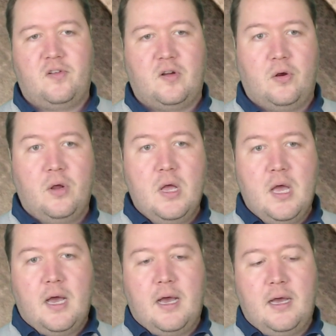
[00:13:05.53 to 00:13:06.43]
So
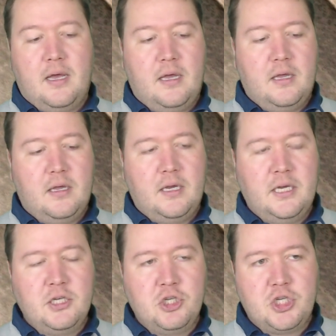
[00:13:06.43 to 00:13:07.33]

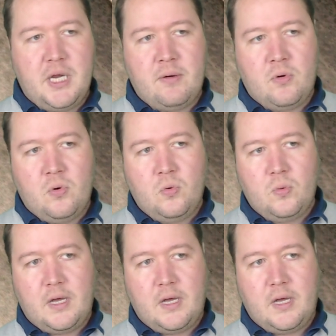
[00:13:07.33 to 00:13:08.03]
in general,